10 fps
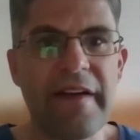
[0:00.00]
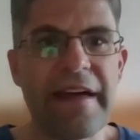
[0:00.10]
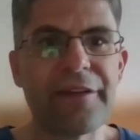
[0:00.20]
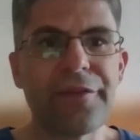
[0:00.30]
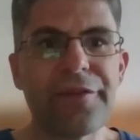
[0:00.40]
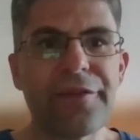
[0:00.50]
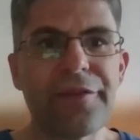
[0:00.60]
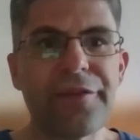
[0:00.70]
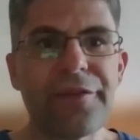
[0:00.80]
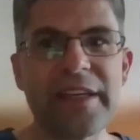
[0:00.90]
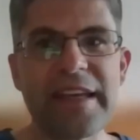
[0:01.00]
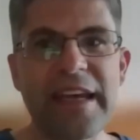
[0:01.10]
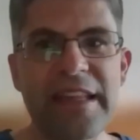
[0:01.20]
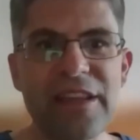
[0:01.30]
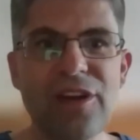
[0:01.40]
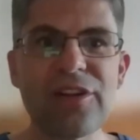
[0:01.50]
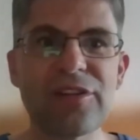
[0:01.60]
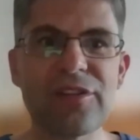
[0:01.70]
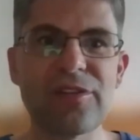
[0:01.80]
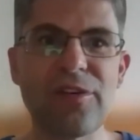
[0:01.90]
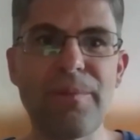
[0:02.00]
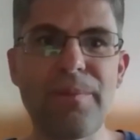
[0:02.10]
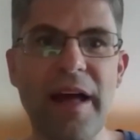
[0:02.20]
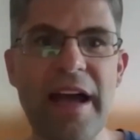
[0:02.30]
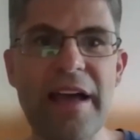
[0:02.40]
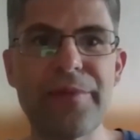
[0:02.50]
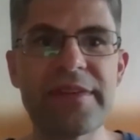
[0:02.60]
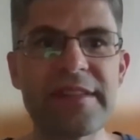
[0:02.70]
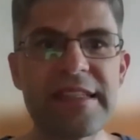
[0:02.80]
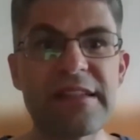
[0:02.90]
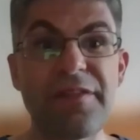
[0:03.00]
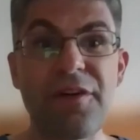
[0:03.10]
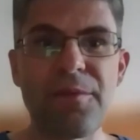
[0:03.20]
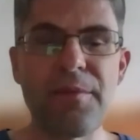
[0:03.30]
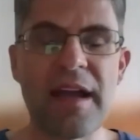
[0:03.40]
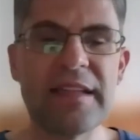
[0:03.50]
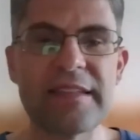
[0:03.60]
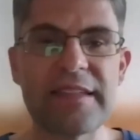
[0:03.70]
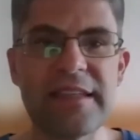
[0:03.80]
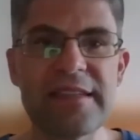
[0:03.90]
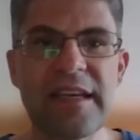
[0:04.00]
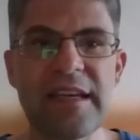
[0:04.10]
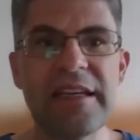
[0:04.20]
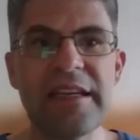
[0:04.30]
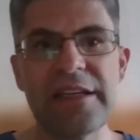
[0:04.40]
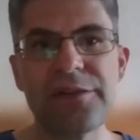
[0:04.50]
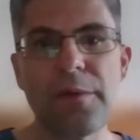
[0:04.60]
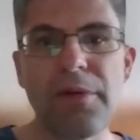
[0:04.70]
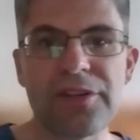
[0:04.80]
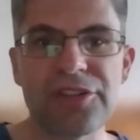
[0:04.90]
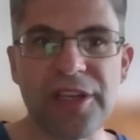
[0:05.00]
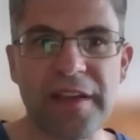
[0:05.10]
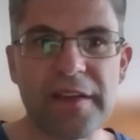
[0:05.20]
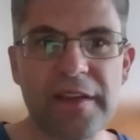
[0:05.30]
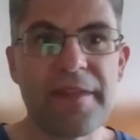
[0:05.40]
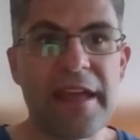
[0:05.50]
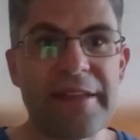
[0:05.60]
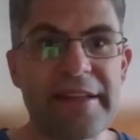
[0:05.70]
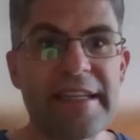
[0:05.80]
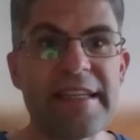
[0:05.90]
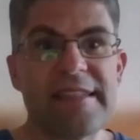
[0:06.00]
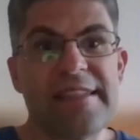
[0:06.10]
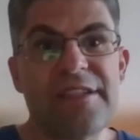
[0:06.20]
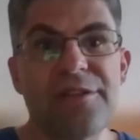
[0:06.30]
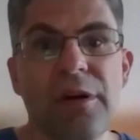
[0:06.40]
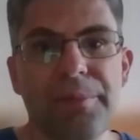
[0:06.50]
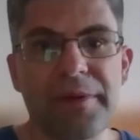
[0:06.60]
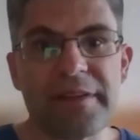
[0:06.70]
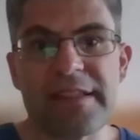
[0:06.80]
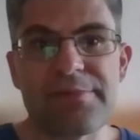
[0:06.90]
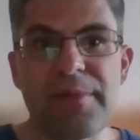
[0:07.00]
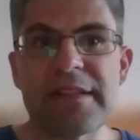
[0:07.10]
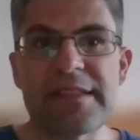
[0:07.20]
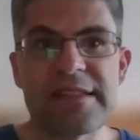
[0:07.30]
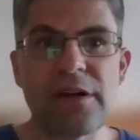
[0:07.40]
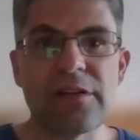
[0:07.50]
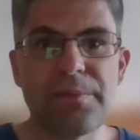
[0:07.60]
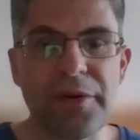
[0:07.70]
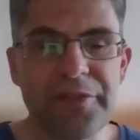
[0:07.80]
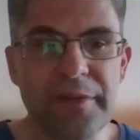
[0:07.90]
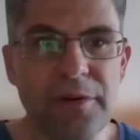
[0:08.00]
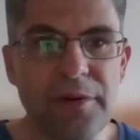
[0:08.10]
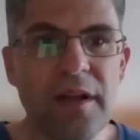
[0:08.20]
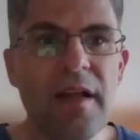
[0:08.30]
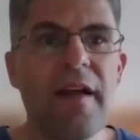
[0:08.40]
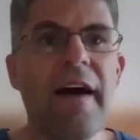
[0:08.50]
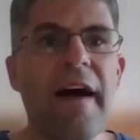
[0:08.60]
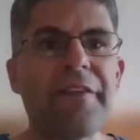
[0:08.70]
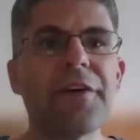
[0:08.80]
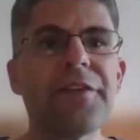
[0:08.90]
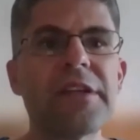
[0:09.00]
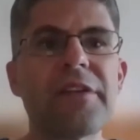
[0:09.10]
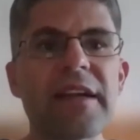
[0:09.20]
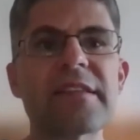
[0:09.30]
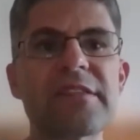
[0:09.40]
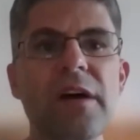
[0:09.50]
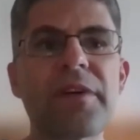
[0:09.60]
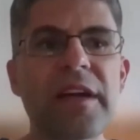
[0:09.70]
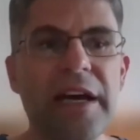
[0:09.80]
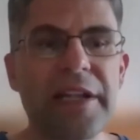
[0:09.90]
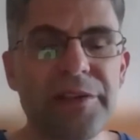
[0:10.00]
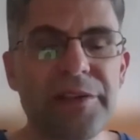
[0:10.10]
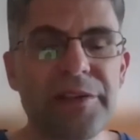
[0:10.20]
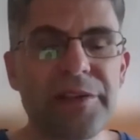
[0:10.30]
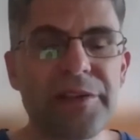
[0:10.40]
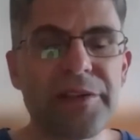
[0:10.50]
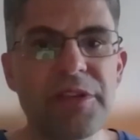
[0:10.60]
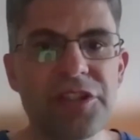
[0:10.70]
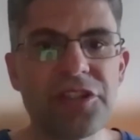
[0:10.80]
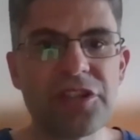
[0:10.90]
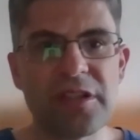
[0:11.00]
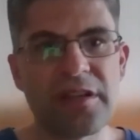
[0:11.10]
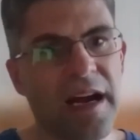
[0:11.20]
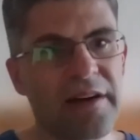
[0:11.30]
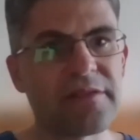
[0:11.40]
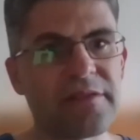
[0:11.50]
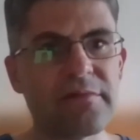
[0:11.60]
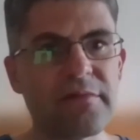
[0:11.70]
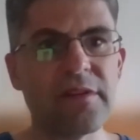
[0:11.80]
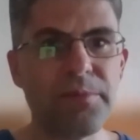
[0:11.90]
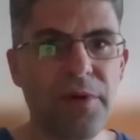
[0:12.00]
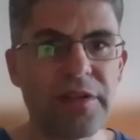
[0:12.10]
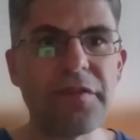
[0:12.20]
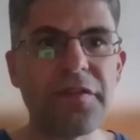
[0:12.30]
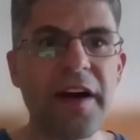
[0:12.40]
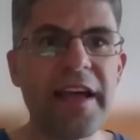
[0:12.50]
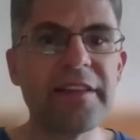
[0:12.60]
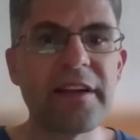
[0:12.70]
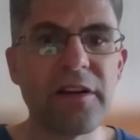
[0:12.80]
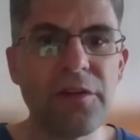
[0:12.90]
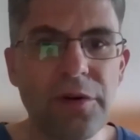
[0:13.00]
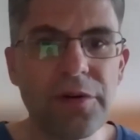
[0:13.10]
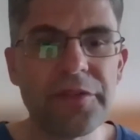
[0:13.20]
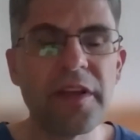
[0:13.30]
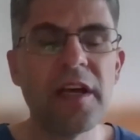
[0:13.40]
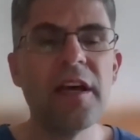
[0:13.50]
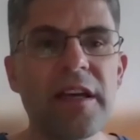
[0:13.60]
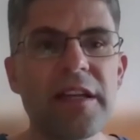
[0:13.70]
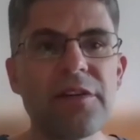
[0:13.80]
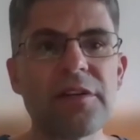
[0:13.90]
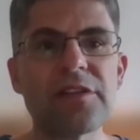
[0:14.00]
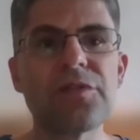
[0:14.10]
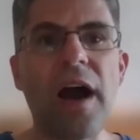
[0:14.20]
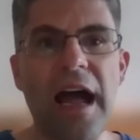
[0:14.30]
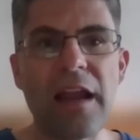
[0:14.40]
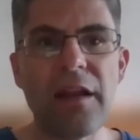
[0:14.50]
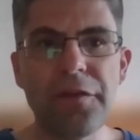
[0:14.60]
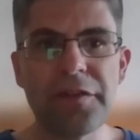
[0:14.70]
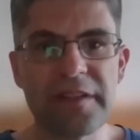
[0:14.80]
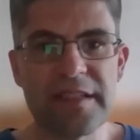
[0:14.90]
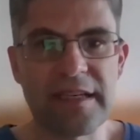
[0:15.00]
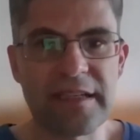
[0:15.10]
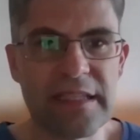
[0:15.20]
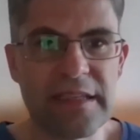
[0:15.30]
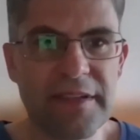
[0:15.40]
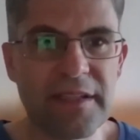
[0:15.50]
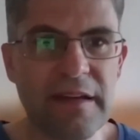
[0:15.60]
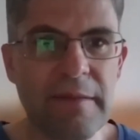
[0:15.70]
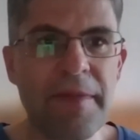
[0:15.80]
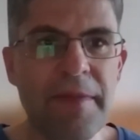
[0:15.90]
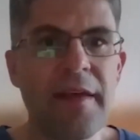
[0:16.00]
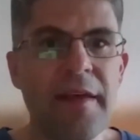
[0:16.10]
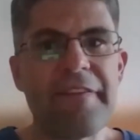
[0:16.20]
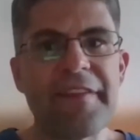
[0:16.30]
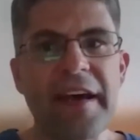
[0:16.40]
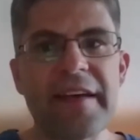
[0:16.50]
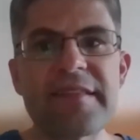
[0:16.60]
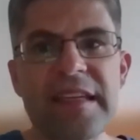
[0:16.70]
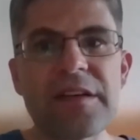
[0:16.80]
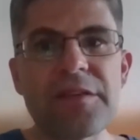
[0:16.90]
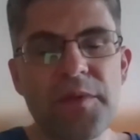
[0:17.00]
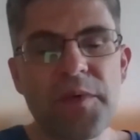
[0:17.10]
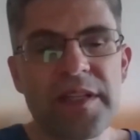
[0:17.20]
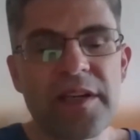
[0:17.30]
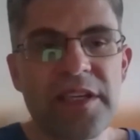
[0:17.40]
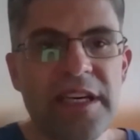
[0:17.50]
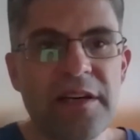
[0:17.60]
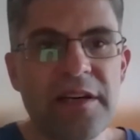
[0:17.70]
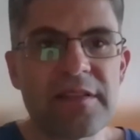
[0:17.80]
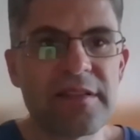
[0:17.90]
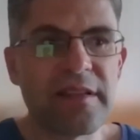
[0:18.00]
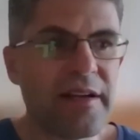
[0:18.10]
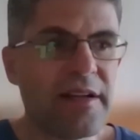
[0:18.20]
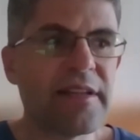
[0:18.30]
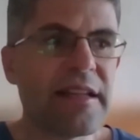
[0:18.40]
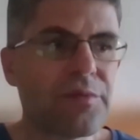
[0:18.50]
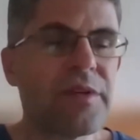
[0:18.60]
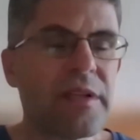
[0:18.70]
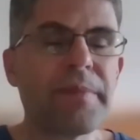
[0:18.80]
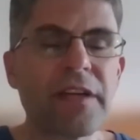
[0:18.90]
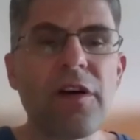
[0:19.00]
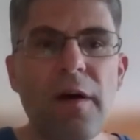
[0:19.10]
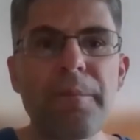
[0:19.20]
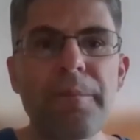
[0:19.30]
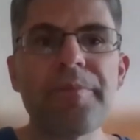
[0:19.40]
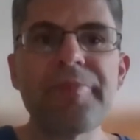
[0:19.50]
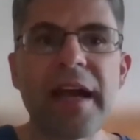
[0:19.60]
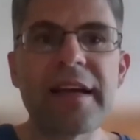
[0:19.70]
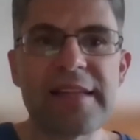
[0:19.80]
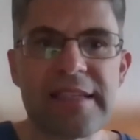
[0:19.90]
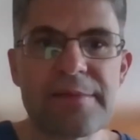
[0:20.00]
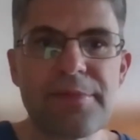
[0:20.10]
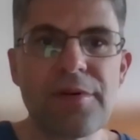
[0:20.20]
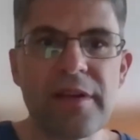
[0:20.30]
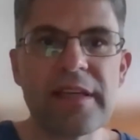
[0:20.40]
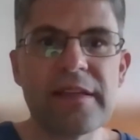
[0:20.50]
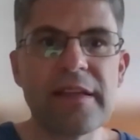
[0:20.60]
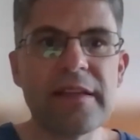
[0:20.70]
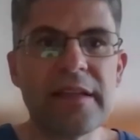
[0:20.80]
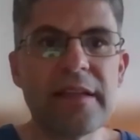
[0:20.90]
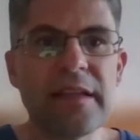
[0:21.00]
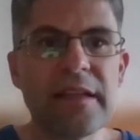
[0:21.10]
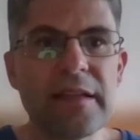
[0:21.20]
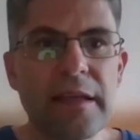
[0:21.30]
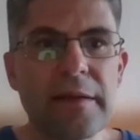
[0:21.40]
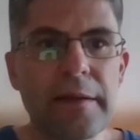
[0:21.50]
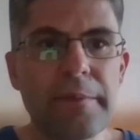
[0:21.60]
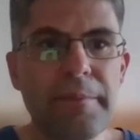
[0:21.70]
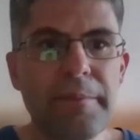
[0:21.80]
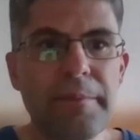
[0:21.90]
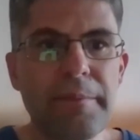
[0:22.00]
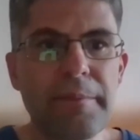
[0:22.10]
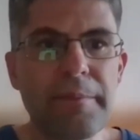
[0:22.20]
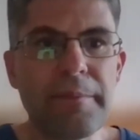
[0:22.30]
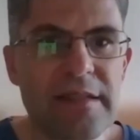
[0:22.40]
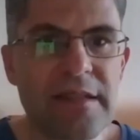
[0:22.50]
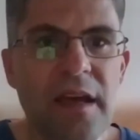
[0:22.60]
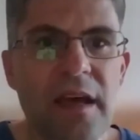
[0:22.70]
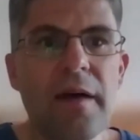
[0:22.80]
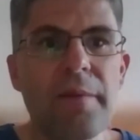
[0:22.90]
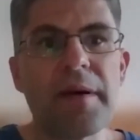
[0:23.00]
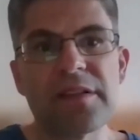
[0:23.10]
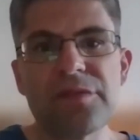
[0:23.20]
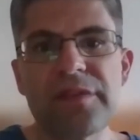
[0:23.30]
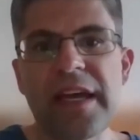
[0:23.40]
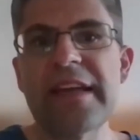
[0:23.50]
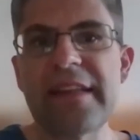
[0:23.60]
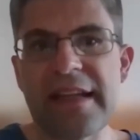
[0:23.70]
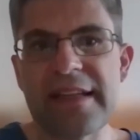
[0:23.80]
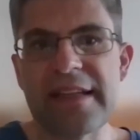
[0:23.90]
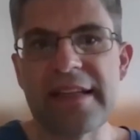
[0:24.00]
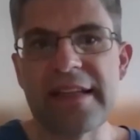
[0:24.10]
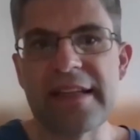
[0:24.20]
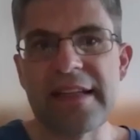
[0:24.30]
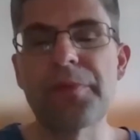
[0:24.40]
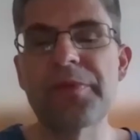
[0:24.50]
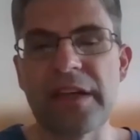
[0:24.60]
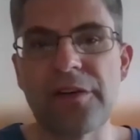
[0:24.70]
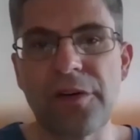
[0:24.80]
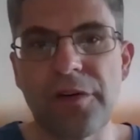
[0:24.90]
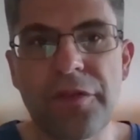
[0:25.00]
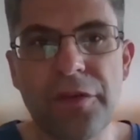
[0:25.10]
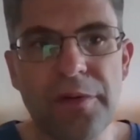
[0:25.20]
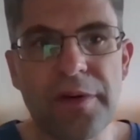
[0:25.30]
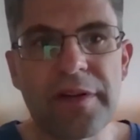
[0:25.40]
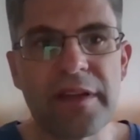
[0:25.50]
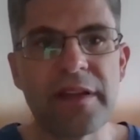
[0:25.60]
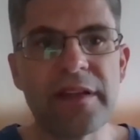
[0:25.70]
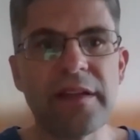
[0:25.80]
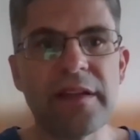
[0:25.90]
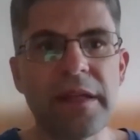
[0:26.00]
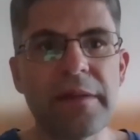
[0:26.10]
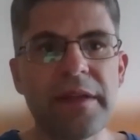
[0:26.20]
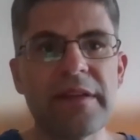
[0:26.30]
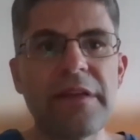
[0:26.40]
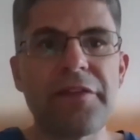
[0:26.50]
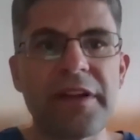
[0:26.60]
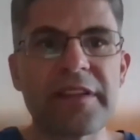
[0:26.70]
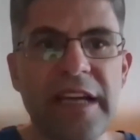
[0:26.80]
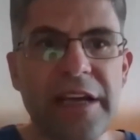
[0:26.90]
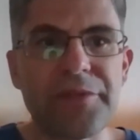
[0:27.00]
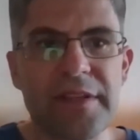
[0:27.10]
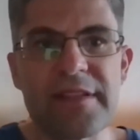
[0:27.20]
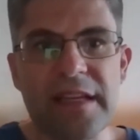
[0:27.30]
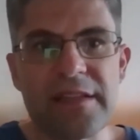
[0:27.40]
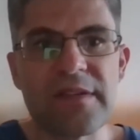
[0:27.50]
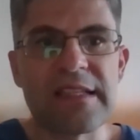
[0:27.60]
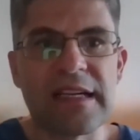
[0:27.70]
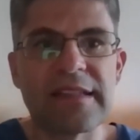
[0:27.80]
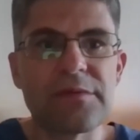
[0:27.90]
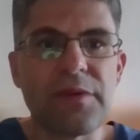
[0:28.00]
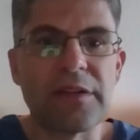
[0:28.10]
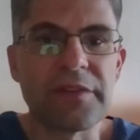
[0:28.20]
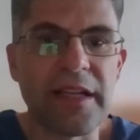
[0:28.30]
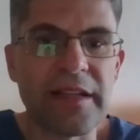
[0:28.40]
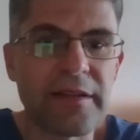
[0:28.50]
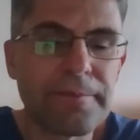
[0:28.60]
And of course, we cannot comply with these formalities in the blockchain, at least in Europe. At this moment, it's not possible. I know that there are some countries which are modifying their laws in order to allow this activity. And I think with the years that will become accessible in many states. But today, that's a great obstacle for in different countries, and Switzerland is one of that.